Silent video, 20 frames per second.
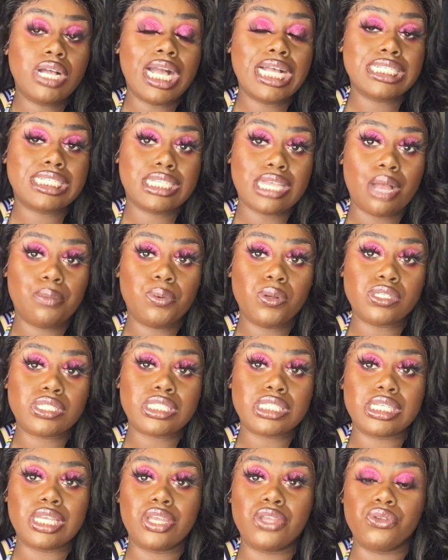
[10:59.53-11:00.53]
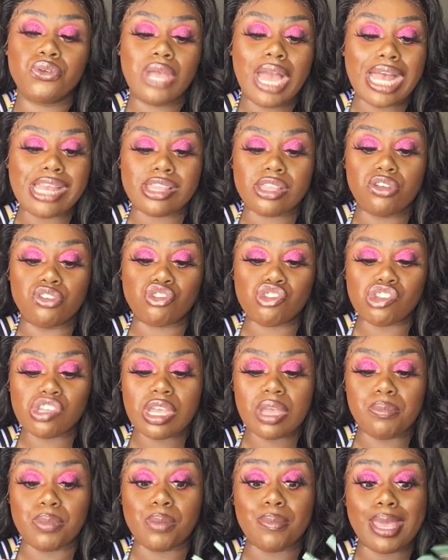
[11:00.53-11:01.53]
guys shop on Shein, you guys know
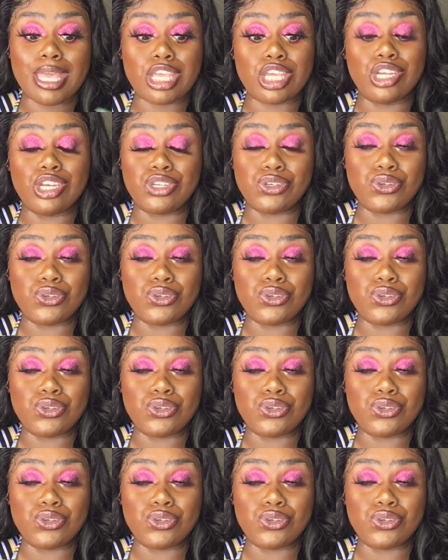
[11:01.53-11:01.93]
Shein be making